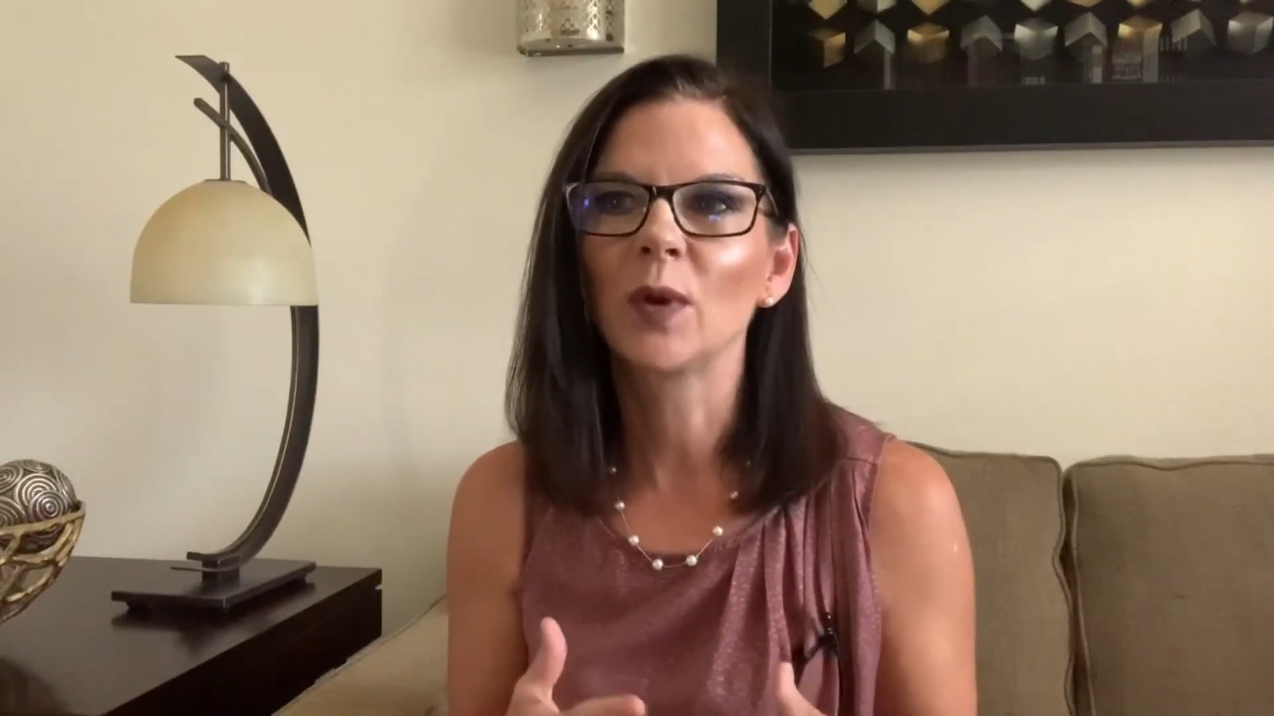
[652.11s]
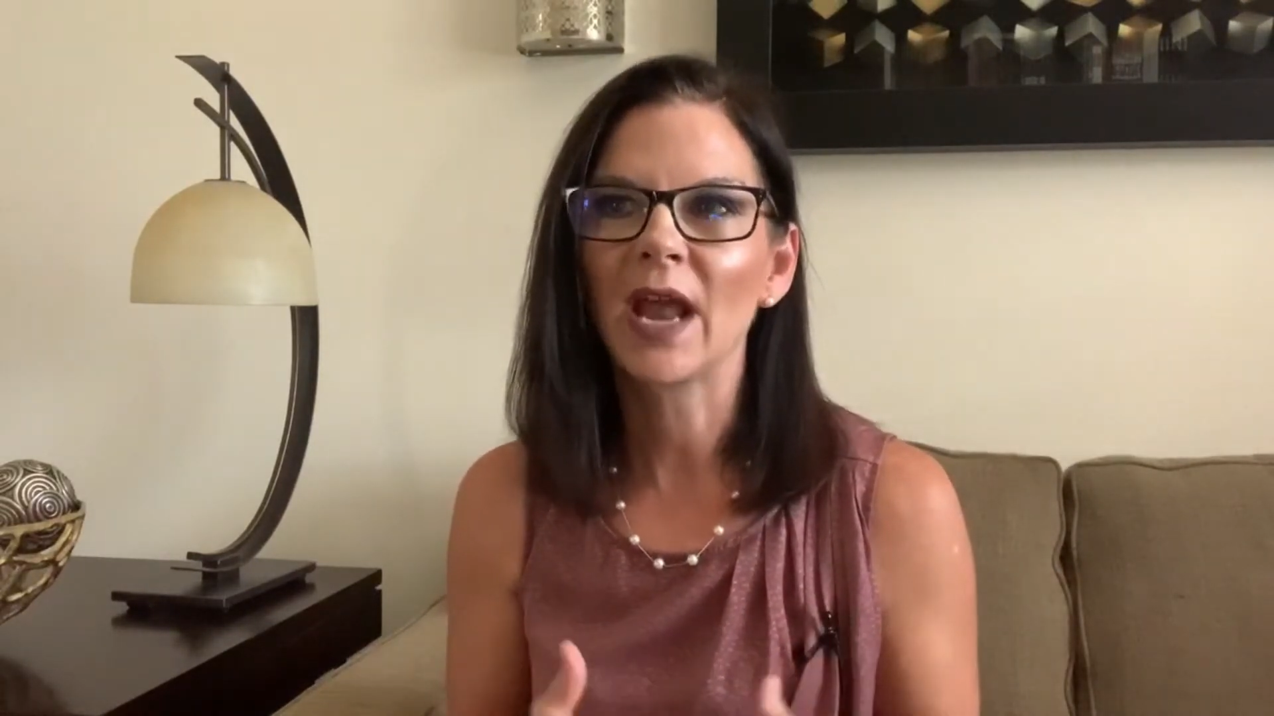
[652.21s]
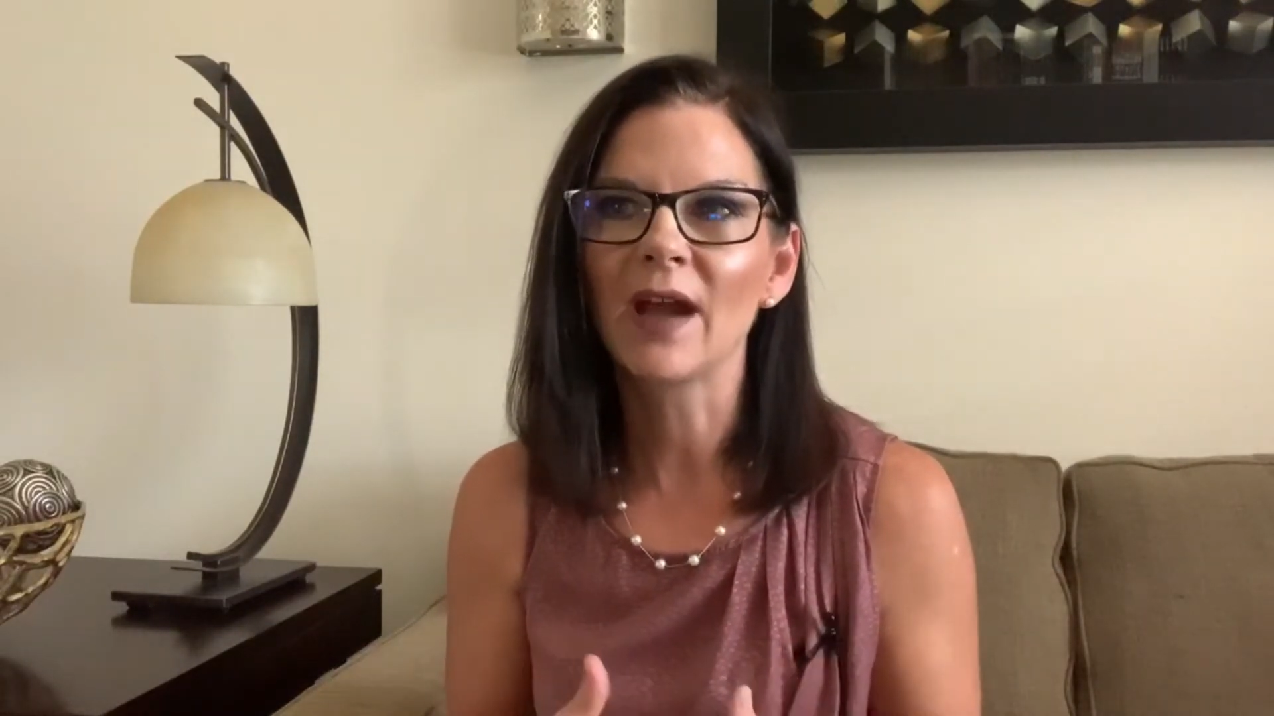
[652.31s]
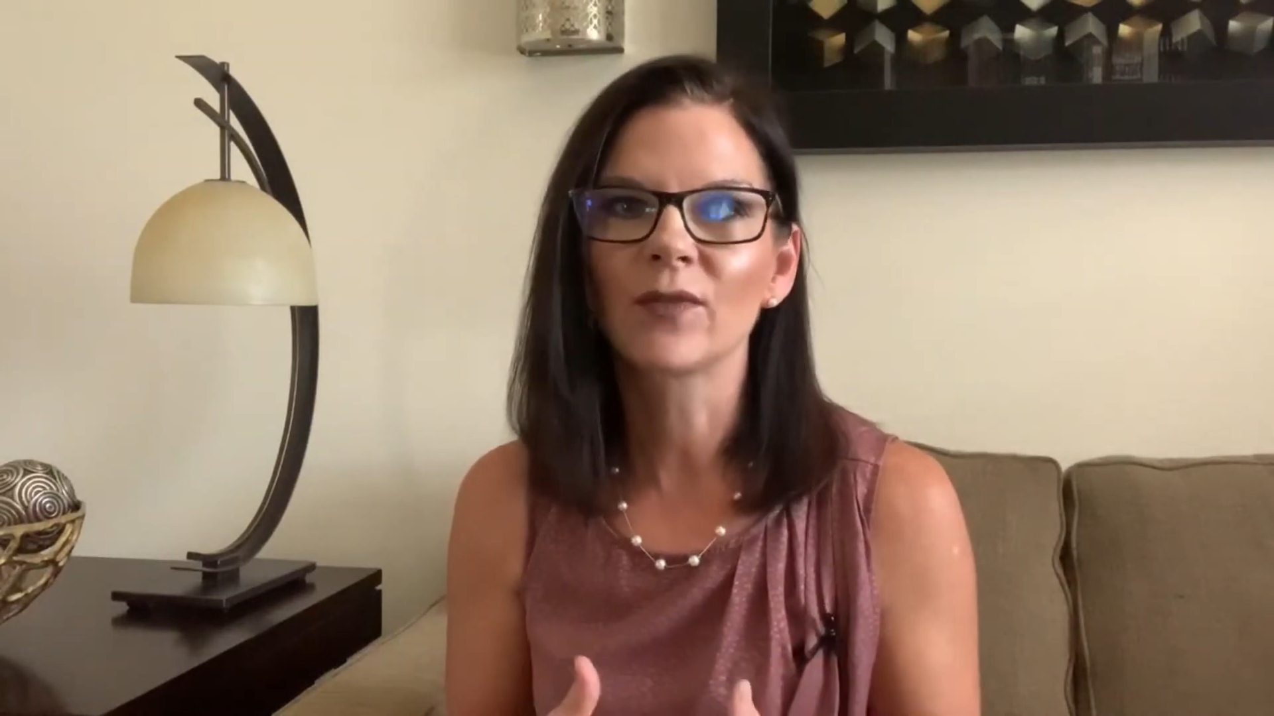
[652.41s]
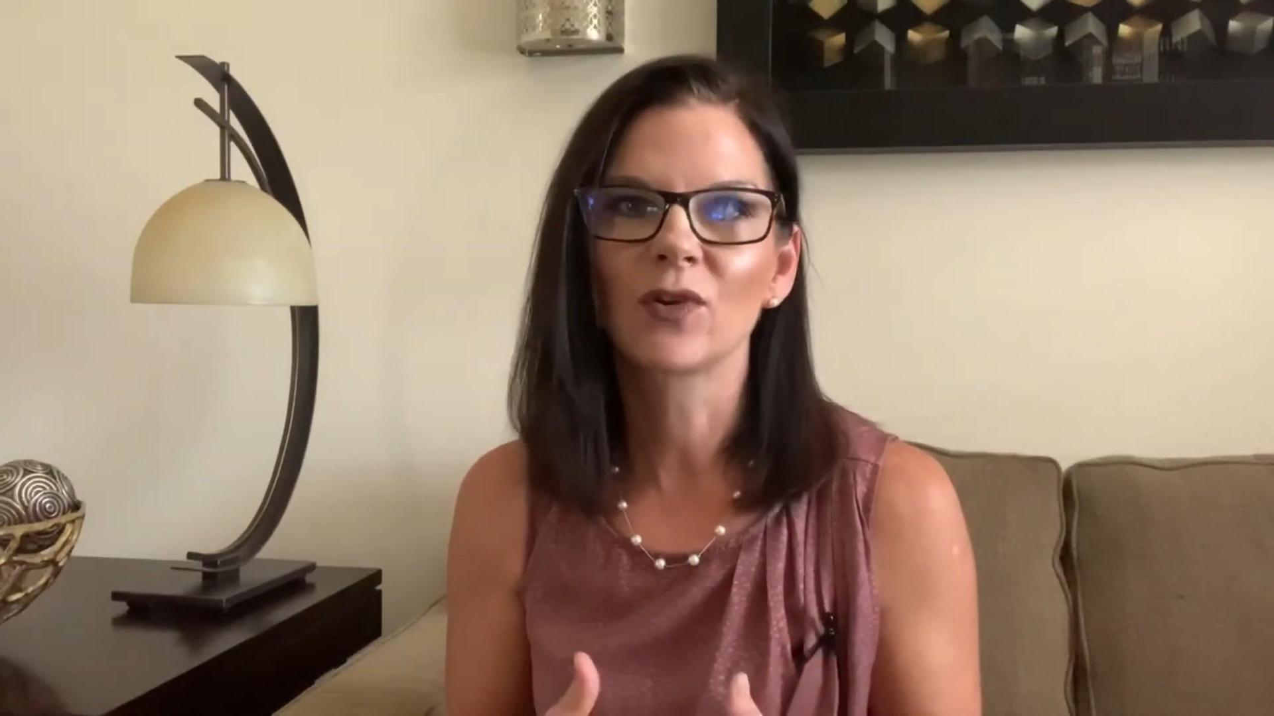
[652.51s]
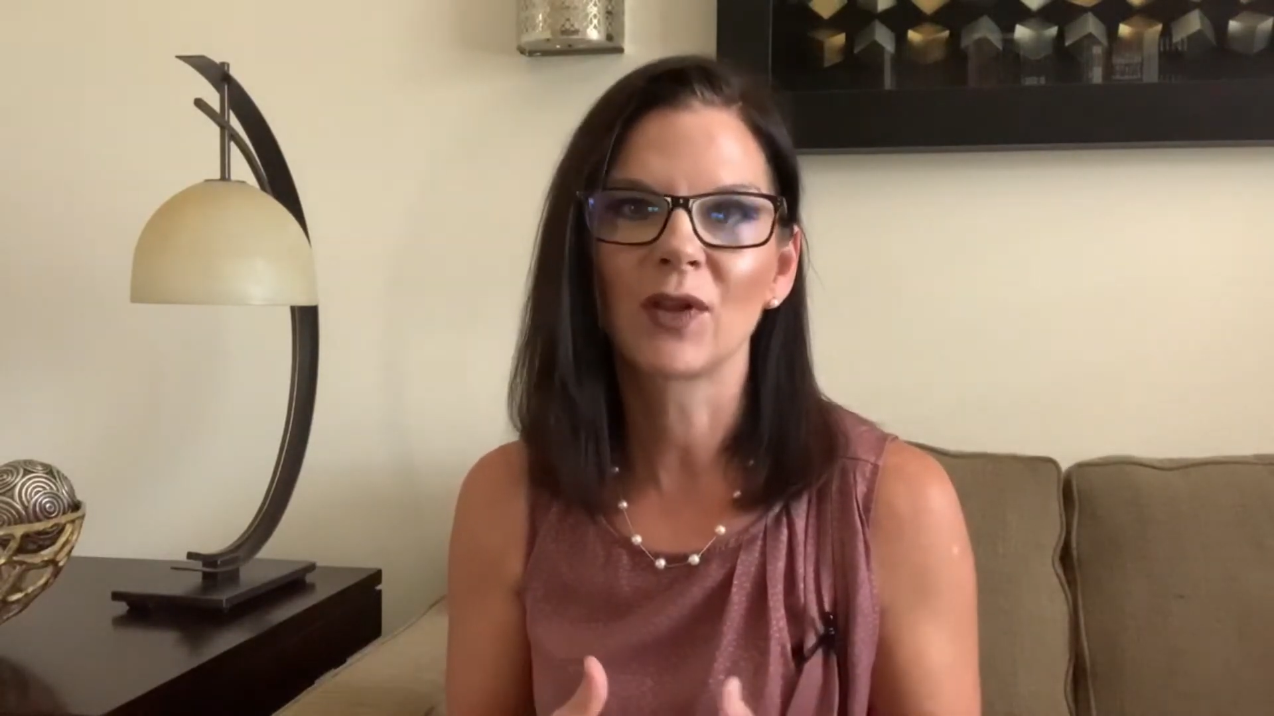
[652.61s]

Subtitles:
whatever